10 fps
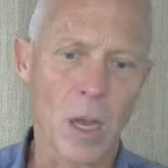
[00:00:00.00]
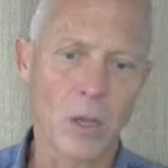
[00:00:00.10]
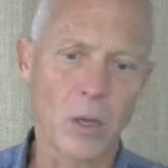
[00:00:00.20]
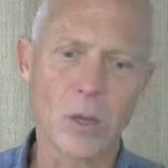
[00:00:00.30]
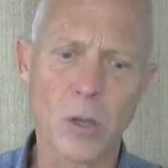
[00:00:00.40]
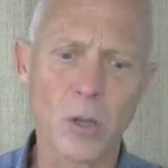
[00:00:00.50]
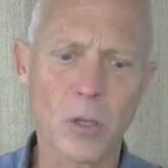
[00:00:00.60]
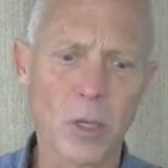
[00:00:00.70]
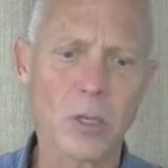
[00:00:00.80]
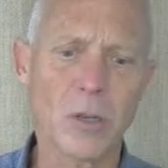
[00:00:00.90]
You
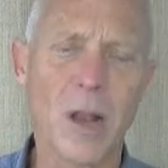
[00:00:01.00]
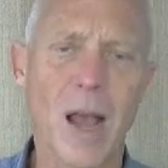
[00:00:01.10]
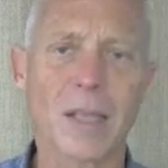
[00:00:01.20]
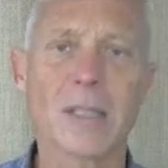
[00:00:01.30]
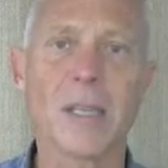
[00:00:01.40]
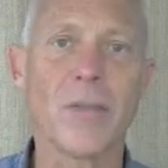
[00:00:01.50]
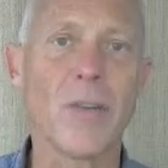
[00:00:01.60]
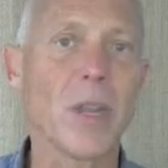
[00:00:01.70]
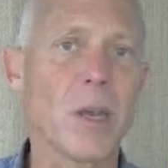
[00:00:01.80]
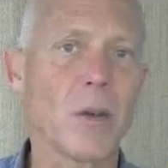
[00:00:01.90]
usually do not see
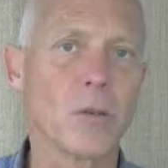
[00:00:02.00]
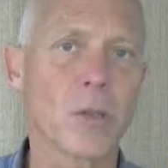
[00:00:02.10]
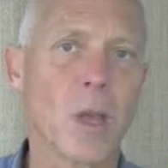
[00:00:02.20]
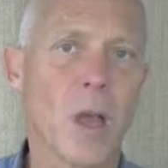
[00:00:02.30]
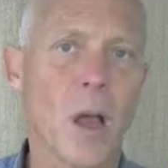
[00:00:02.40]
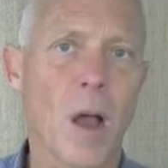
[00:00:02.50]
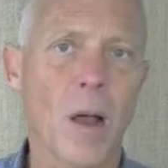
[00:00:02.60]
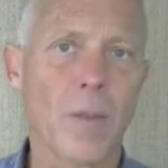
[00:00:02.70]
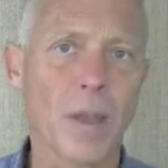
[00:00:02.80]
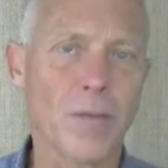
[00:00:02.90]
videos
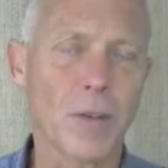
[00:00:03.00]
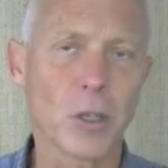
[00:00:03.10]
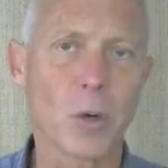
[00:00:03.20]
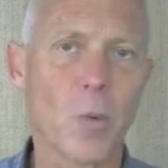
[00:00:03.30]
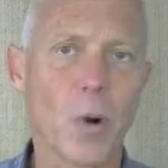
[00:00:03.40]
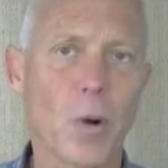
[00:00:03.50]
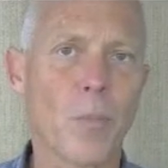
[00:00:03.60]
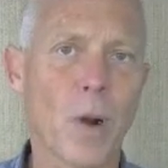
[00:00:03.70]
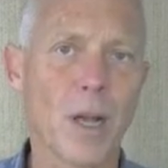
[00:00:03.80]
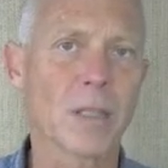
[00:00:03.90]
on the official
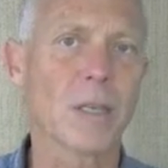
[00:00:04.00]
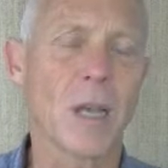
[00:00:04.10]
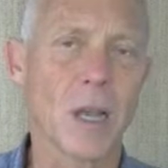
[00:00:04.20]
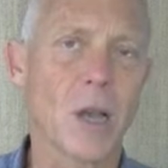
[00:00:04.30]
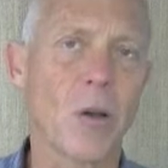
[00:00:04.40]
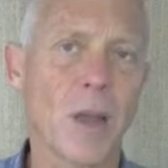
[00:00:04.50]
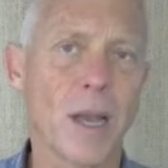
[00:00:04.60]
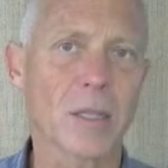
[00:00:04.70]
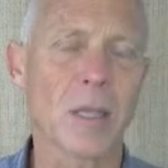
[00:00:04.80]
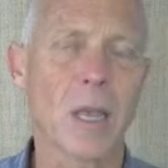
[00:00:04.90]
WordPress
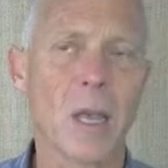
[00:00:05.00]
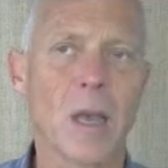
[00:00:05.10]
Codex,